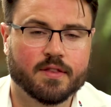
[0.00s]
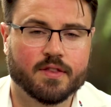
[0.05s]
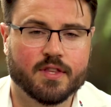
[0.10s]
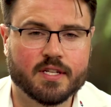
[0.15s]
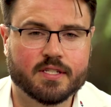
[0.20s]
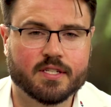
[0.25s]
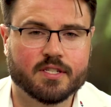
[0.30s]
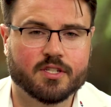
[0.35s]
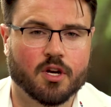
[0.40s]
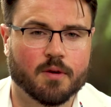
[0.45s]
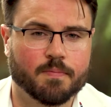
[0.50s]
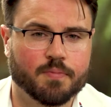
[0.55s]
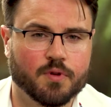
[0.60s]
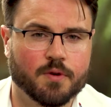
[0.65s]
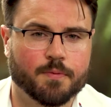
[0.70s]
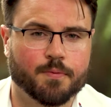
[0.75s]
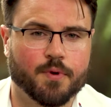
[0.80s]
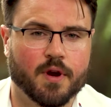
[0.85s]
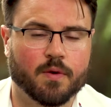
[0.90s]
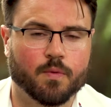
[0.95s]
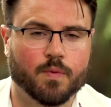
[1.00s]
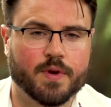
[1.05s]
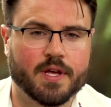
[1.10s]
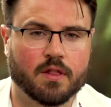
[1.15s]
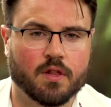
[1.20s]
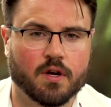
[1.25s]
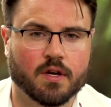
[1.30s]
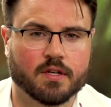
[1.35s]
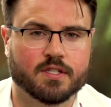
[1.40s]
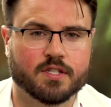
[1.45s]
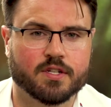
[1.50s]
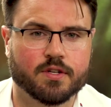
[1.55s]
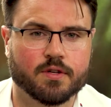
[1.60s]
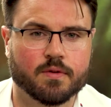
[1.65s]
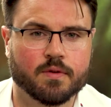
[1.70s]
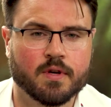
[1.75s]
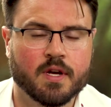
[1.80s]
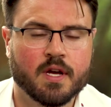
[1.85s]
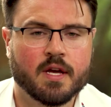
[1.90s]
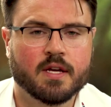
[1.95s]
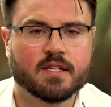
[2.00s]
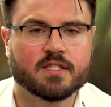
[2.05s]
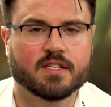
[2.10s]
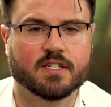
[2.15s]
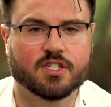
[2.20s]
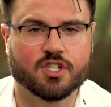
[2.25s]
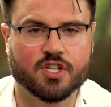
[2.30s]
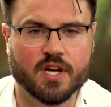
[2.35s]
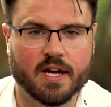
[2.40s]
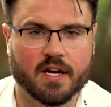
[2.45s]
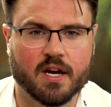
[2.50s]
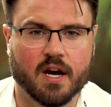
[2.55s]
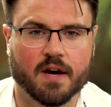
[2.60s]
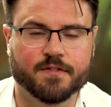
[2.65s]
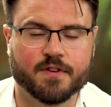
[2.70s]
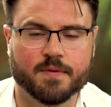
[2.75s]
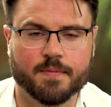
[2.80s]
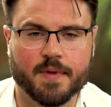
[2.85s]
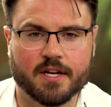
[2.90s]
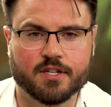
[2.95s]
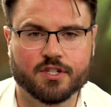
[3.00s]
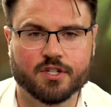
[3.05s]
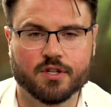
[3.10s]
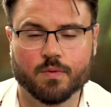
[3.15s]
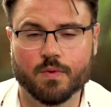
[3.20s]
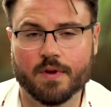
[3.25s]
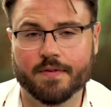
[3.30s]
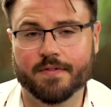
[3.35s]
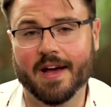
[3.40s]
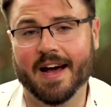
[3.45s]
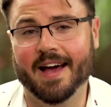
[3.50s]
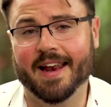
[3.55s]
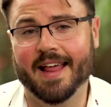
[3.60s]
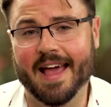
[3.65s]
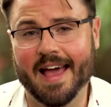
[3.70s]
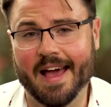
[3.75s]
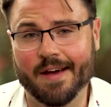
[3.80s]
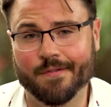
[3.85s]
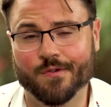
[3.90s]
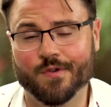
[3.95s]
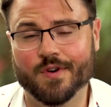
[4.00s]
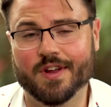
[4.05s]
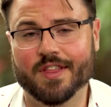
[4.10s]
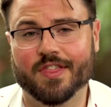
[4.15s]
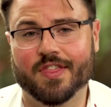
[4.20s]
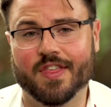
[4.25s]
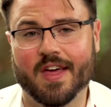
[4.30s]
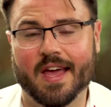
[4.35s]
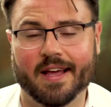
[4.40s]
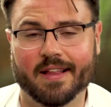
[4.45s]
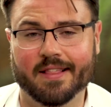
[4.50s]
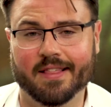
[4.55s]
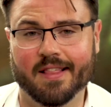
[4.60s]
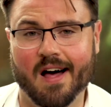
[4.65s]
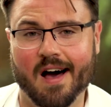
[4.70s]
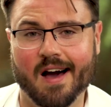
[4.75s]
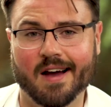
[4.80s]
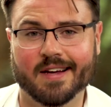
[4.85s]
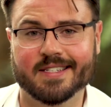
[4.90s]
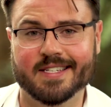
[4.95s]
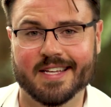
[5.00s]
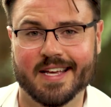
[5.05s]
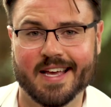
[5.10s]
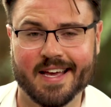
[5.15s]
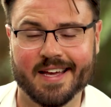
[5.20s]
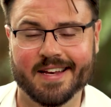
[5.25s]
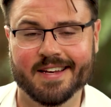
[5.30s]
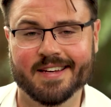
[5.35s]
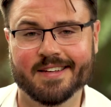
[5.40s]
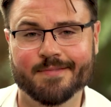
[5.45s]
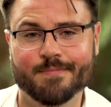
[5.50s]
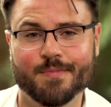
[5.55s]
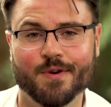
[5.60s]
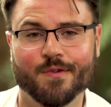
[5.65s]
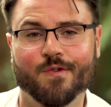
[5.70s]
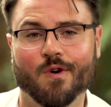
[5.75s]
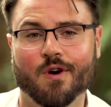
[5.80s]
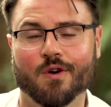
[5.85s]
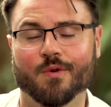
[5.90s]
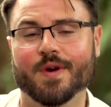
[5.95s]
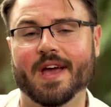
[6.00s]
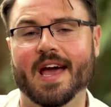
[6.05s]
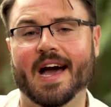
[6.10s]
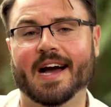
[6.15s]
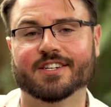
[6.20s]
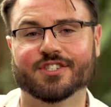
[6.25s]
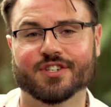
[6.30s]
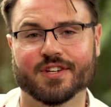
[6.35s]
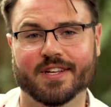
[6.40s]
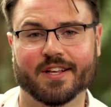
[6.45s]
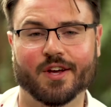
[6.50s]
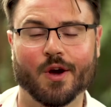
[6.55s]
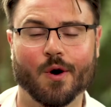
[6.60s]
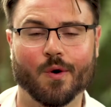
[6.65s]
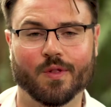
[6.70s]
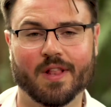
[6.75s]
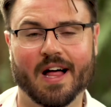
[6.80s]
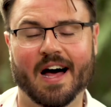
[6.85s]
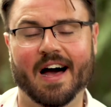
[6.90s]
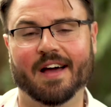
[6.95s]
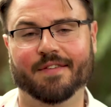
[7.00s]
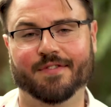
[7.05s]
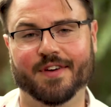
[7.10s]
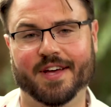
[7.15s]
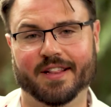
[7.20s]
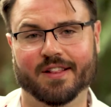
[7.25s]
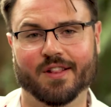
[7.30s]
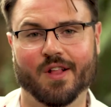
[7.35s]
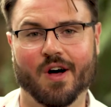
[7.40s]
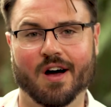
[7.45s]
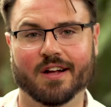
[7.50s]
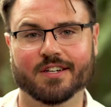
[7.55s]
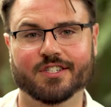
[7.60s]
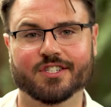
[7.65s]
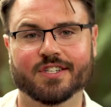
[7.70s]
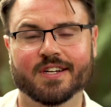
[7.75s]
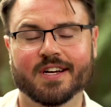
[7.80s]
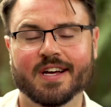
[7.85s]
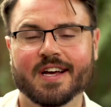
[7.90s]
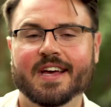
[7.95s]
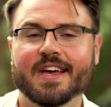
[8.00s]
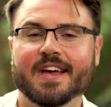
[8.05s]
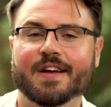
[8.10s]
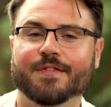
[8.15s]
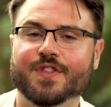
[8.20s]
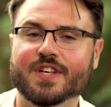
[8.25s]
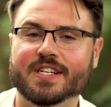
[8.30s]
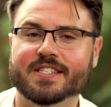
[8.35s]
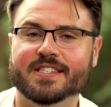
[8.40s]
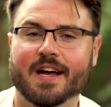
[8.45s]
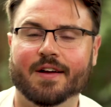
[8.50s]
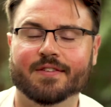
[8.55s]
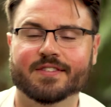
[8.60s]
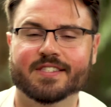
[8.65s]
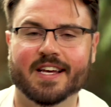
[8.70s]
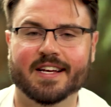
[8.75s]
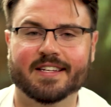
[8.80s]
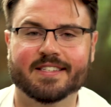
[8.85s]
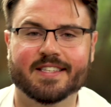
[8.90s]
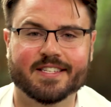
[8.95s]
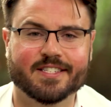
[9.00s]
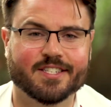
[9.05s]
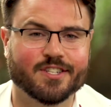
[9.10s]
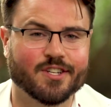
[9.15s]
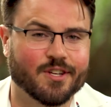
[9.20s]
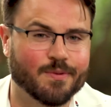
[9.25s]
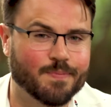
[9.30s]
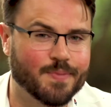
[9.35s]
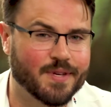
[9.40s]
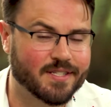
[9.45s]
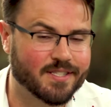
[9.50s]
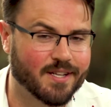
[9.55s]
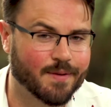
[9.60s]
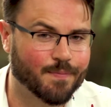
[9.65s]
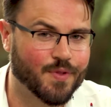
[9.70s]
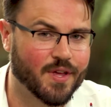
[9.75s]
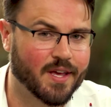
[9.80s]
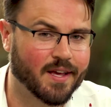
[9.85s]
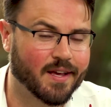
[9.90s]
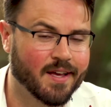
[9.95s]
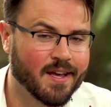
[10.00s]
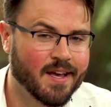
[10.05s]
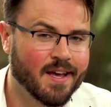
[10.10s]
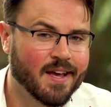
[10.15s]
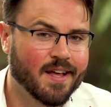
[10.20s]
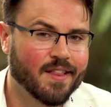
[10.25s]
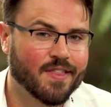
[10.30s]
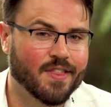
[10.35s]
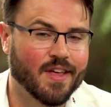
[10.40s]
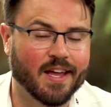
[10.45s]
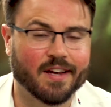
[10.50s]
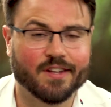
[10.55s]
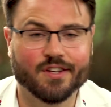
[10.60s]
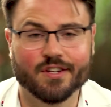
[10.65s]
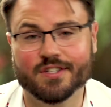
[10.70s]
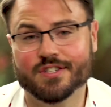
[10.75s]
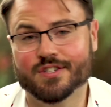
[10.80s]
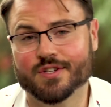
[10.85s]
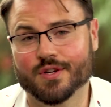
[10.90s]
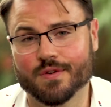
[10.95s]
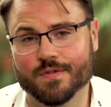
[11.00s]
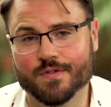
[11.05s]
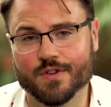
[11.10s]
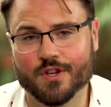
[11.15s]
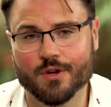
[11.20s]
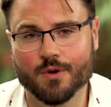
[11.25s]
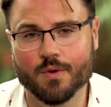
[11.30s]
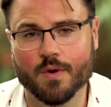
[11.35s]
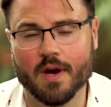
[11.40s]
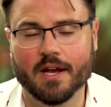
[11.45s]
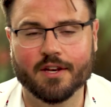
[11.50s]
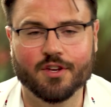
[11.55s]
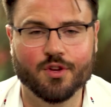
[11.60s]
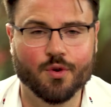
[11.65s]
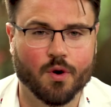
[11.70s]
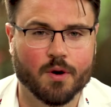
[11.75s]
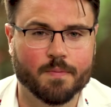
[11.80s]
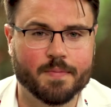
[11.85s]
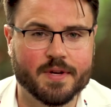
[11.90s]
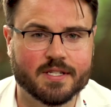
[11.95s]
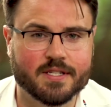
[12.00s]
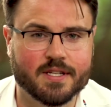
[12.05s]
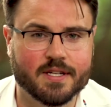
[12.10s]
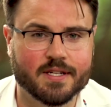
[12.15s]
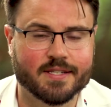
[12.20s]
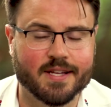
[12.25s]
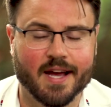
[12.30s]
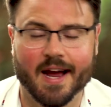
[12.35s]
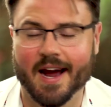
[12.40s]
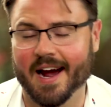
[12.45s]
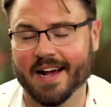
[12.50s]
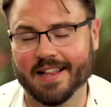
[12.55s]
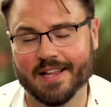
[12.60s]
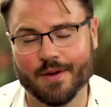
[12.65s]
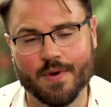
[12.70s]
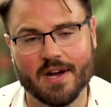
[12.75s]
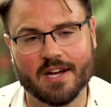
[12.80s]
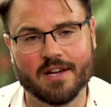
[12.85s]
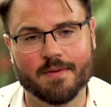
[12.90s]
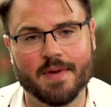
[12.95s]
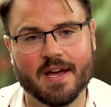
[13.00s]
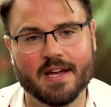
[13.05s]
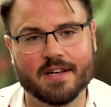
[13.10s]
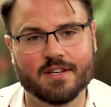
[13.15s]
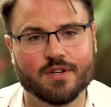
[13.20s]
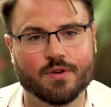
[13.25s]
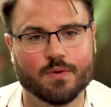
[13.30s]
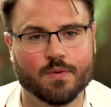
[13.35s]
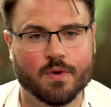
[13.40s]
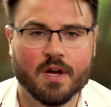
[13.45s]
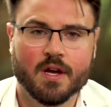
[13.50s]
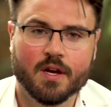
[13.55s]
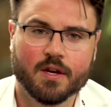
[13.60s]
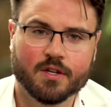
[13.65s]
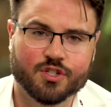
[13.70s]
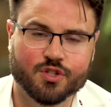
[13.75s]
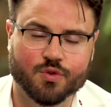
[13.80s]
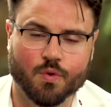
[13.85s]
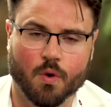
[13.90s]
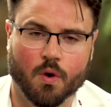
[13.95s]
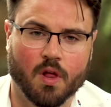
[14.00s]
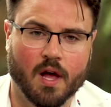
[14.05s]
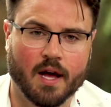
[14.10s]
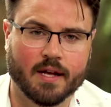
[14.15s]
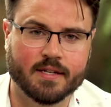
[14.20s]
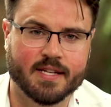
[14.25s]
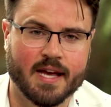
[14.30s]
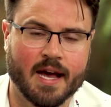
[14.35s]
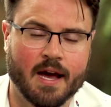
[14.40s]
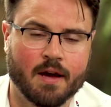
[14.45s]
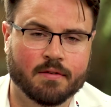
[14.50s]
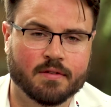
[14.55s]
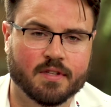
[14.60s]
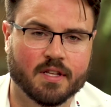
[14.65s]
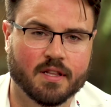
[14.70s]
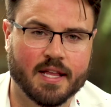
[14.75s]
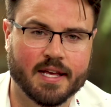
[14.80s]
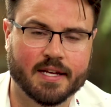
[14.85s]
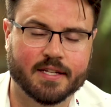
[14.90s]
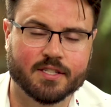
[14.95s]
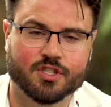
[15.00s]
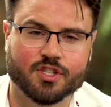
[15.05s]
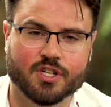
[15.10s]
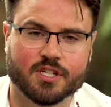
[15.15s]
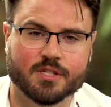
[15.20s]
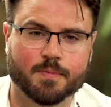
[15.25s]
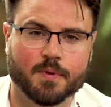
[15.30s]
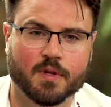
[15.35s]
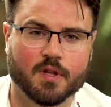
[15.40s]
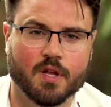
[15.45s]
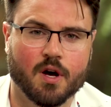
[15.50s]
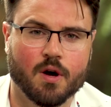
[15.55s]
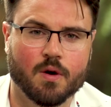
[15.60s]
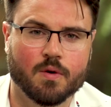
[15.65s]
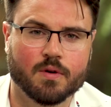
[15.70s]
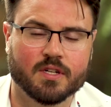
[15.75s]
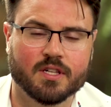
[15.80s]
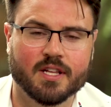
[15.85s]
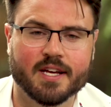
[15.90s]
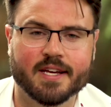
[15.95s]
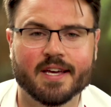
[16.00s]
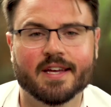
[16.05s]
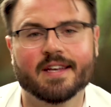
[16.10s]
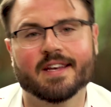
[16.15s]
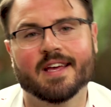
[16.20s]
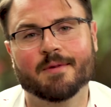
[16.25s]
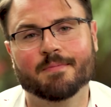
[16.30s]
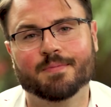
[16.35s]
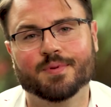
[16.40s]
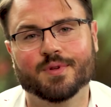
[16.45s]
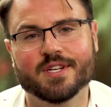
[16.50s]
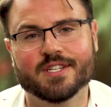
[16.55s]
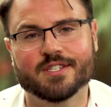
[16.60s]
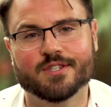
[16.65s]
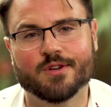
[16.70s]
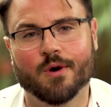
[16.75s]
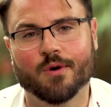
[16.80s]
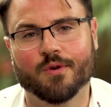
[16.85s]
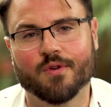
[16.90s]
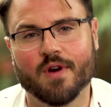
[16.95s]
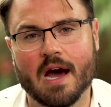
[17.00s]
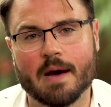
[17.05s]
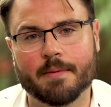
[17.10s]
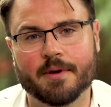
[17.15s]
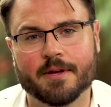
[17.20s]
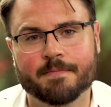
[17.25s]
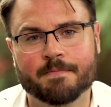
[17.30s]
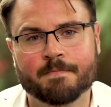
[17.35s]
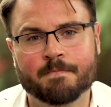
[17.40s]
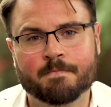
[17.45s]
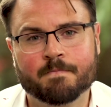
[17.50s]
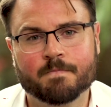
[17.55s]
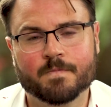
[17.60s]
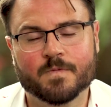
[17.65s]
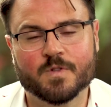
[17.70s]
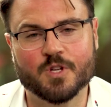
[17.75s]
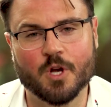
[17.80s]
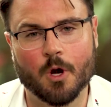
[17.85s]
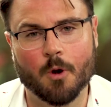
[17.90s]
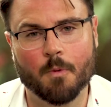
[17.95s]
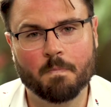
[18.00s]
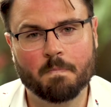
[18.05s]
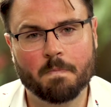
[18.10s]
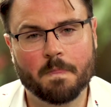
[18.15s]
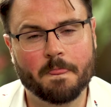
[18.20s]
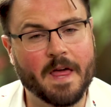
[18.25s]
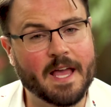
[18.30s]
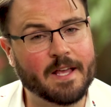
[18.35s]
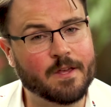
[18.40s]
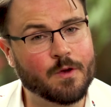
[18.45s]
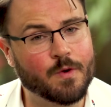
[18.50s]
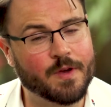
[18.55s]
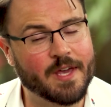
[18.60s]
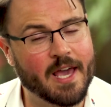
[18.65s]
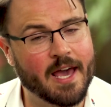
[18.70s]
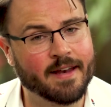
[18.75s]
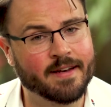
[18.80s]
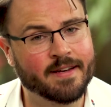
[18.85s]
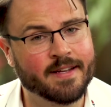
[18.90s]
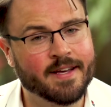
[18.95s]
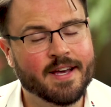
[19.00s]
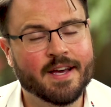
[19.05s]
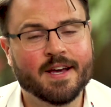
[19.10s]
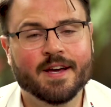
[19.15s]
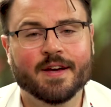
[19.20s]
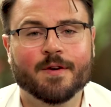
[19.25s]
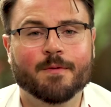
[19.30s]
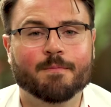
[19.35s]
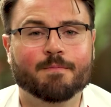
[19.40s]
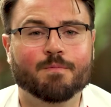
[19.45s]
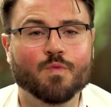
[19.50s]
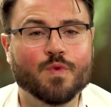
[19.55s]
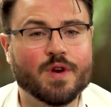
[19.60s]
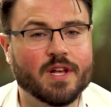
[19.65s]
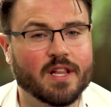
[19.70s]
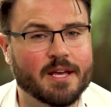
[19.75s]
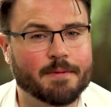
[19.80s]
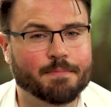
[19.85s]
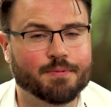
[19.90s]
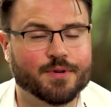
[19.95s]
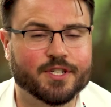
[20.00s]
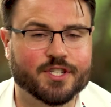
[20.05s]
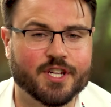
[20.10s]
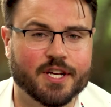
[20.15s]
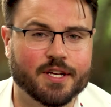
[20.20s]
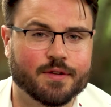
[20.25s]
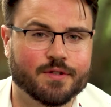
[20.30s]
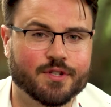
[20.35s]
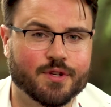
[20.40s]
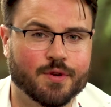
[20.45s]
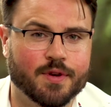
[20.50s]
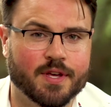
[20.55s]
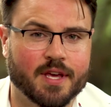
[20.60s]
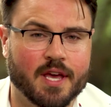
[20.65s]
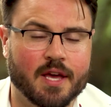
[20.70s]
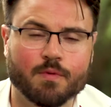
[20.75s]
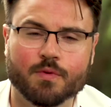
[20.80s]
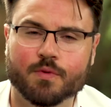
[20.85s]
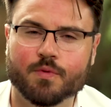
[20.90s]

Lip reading: This is our blueprint we look to check off to make sure we've got everything locked in before we actually go live and launch. If this sounds like this could be something that could serve you and your business, I highly recommend you scroll on down. The link is just below. Click it and please go grab it. So thank you again. Really appreciate you tuning in.